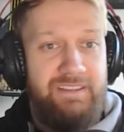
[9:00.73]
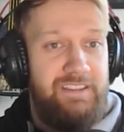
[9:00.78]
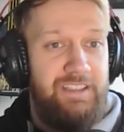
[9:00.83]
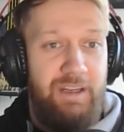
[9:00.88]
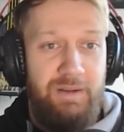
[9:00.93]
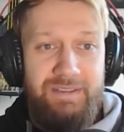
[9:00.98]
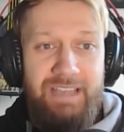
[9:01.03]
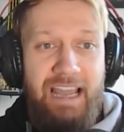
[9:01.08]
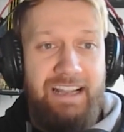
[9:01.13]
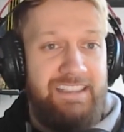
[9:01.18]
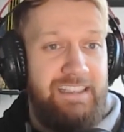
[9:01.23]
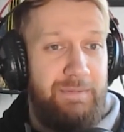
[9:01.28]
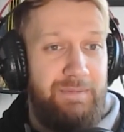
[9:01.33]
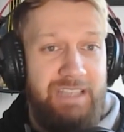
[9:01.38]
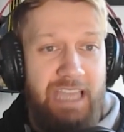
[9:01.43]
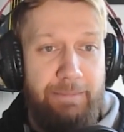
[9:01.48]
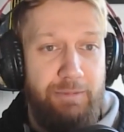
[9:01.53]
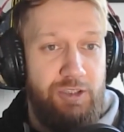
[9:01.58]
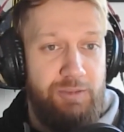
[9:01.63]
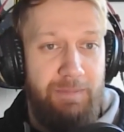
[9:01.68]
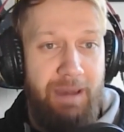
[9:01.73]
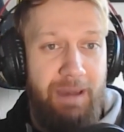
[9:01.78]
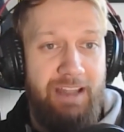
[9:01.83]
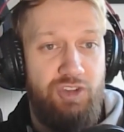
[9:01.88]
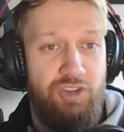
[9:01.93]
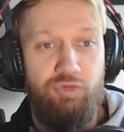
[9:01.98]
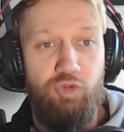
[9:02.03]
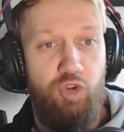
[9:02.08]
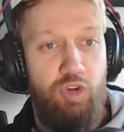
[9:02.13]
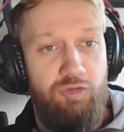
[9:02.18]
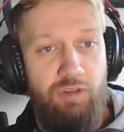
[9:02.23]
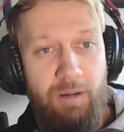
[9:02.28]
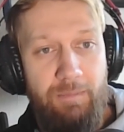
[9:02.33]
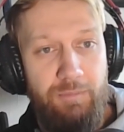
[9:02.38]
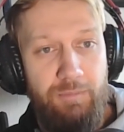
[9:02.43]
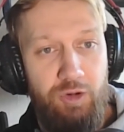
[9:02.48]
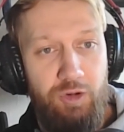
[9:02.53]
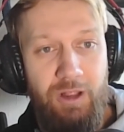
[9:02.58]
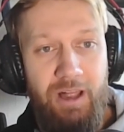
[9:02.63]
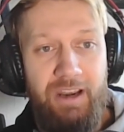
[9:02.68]
know, tag team tables match at Royal
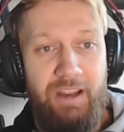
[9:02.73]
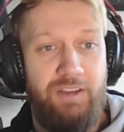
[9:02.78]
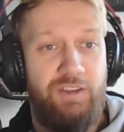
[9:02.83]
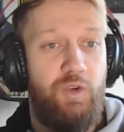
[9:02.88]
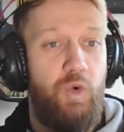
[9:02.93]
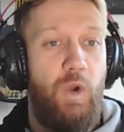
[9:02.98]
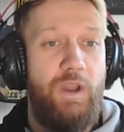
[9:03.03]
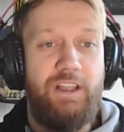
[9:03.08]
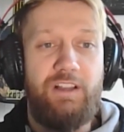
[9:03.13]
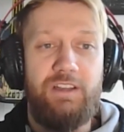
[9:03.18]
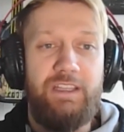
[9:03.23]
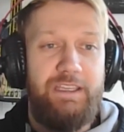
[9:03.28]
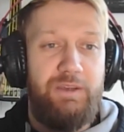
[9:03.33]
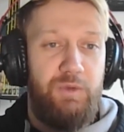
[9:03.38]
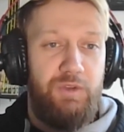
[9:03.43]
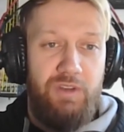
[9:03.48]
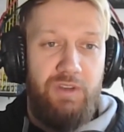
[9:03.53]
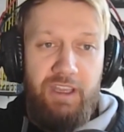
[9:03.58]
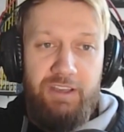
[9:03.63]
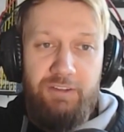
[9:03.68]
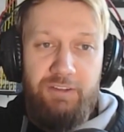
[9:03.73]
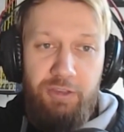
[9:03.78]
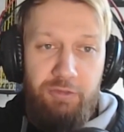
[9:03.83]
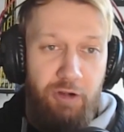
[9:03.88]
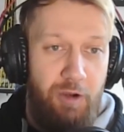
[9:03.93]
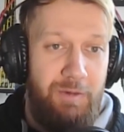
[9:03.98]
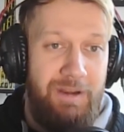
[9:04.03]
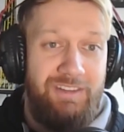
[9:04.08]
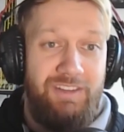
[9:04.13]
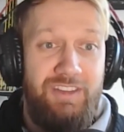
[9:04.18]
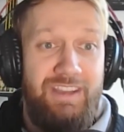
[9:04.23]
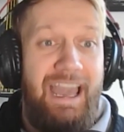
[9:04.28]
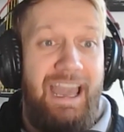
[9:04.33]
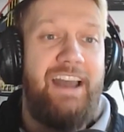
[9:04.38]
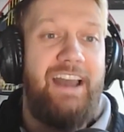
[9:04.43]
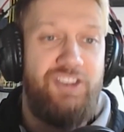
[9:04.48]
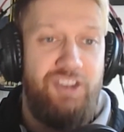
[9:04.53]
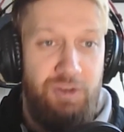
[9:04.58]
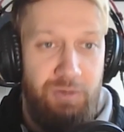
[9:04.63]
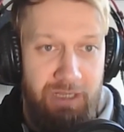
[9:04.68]
Rumble. And I quickly was, like, thrown into the
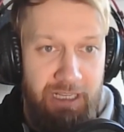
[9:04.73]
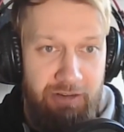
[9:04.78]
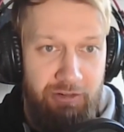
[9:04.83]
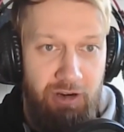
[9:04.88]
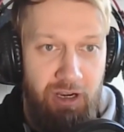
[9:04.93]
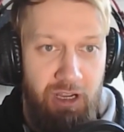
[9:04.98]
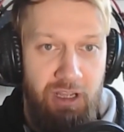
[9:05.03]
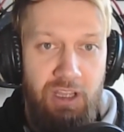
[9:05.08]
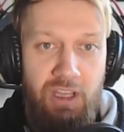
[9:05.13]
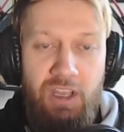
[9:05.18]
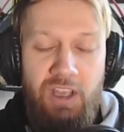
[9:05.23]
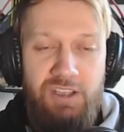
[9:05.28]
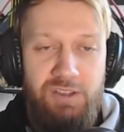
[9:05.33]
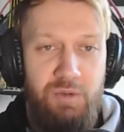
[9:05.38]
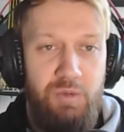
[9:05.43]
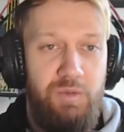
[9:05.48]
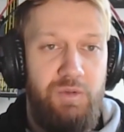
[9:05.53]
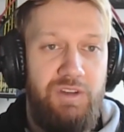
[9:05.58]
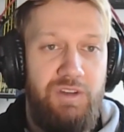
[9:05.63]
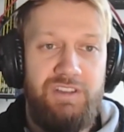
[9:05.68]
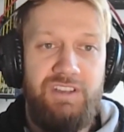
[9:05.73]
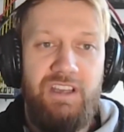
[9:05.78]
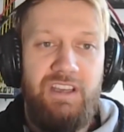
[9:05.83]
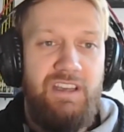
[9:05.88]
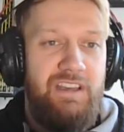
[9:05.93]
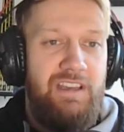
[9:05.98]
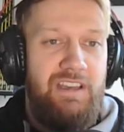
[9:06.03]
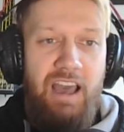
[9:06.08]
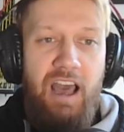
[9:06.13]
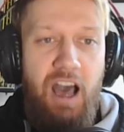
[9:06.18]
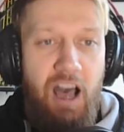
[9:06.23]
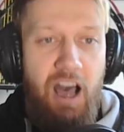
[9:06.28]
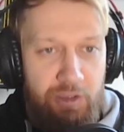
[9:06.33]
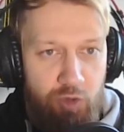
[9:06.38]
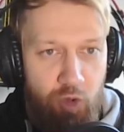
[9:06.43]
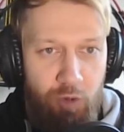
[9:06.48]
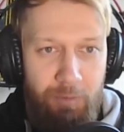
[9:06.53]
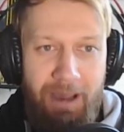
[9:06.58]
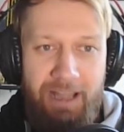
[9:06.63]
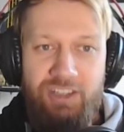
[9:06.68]
Attitude Era. So it was
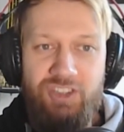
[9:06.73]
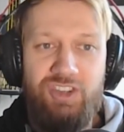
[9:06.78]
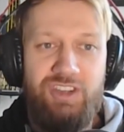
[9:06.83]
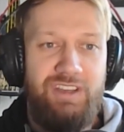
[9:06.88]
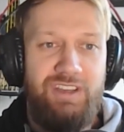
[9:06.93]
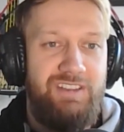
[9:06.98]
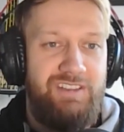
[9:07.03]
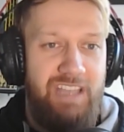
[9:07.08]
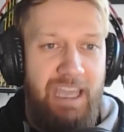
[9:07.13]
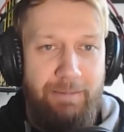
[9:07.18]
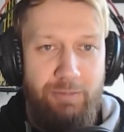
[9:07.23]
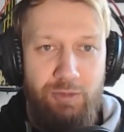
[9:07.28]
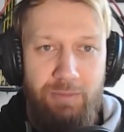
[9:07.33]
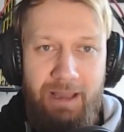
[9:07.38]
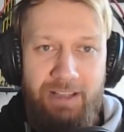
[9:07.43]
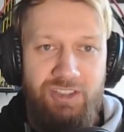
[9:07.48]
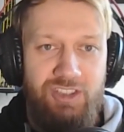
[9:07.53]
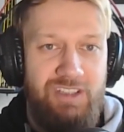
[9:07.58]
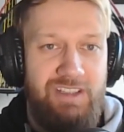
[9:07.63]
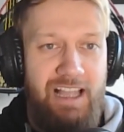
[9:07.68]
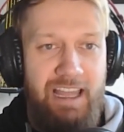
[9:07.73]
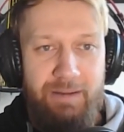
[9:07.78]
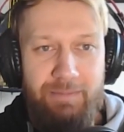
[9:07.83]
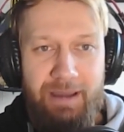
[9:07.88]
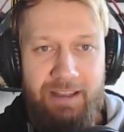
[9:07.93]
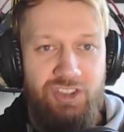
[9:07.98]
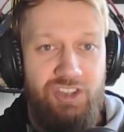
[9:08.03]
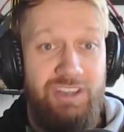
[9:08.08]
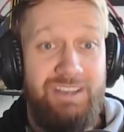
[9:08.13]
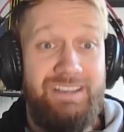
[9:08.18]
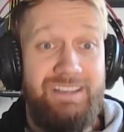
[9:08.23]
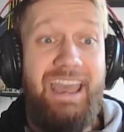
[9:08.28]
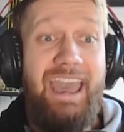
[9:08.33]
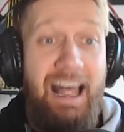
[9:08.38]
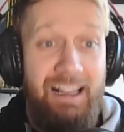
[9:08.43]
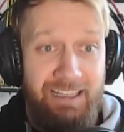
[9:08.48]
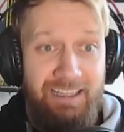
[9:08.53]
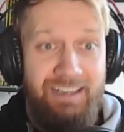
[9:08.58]
hardcore matches, table matches, ladder matches, Hell in a